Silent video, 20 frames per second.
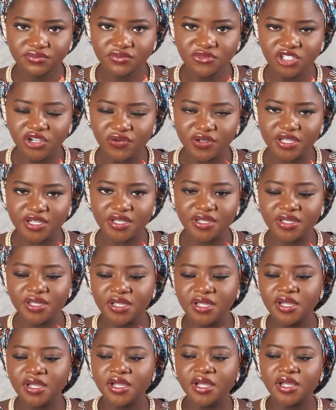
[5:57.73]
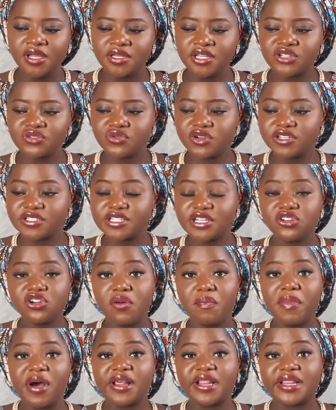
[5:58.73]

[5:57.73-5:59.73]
Okay, this was the number